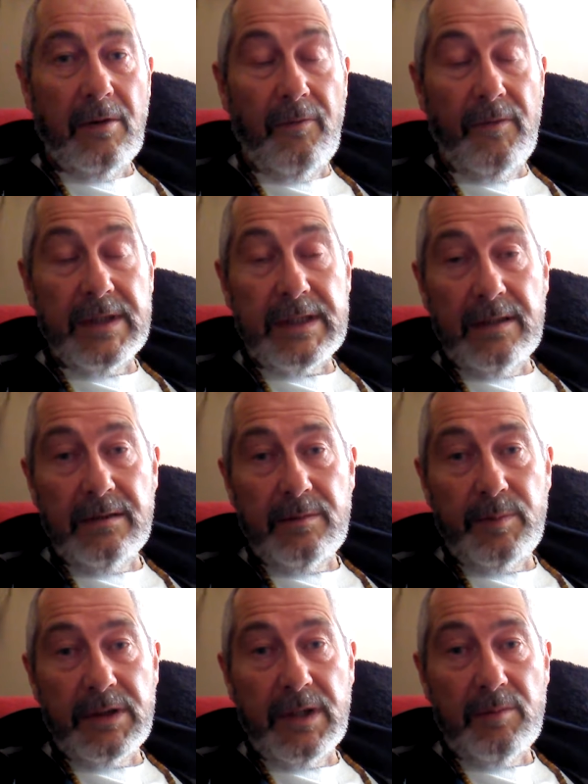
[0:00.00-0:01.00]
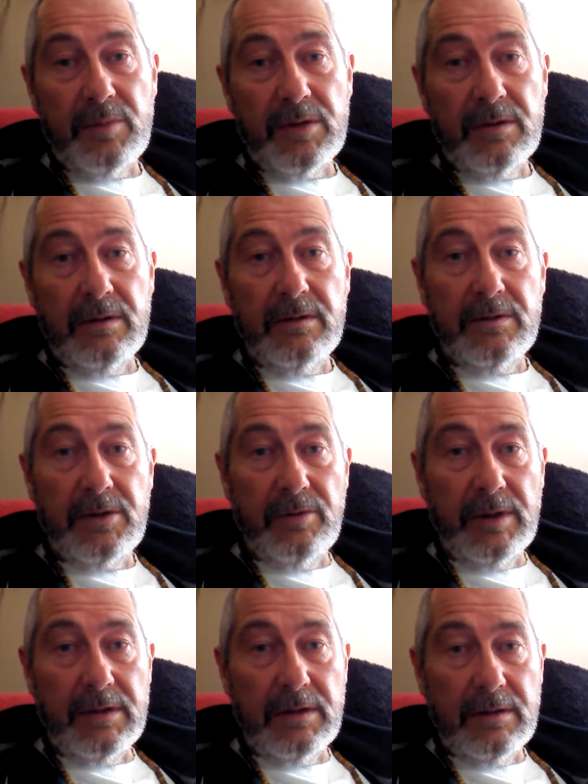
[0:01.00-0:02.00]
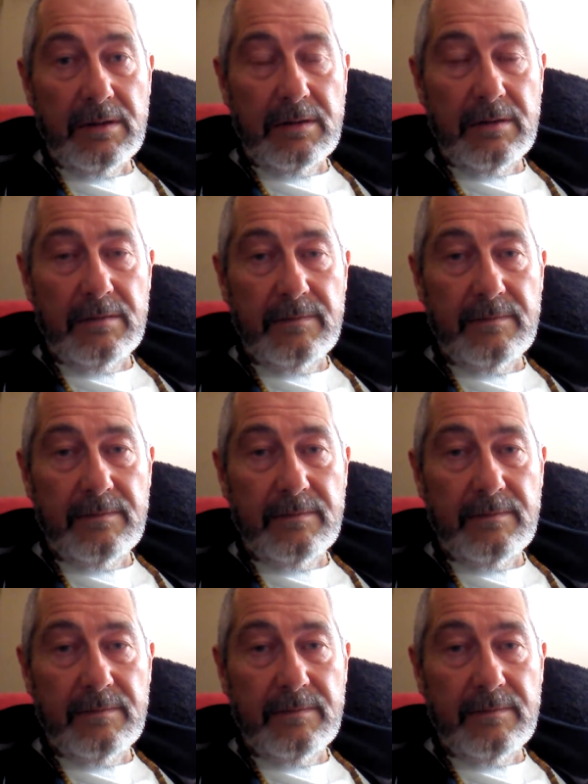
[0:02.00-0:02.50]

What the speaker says: of the sense perception to exist.